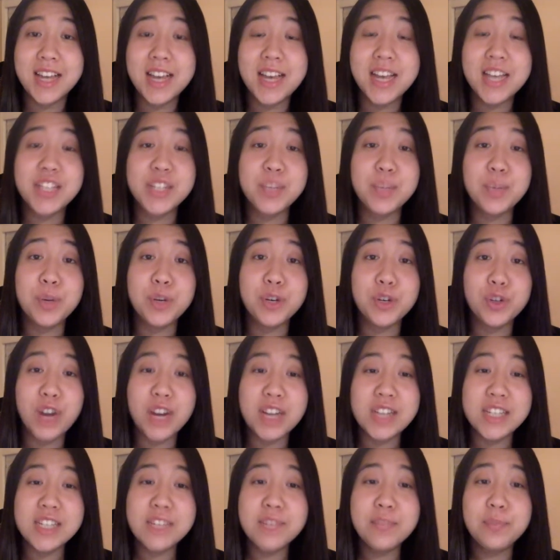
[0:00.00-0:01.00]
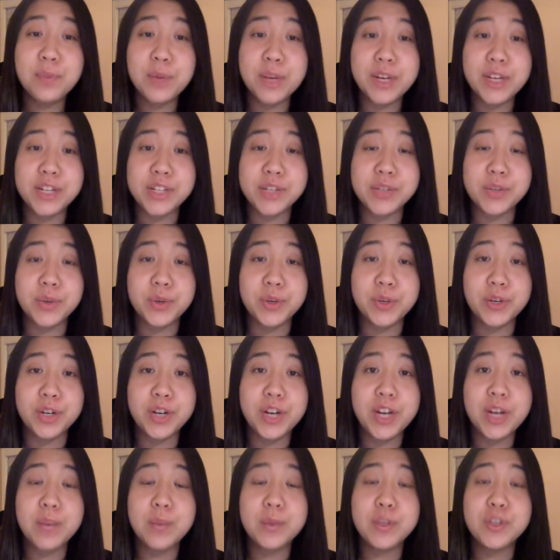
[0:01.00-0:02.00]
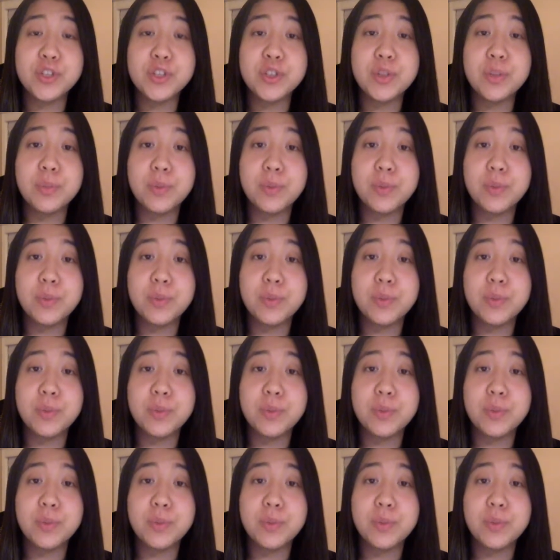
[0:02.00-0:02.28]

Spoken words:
is a progressive brain disorder in which the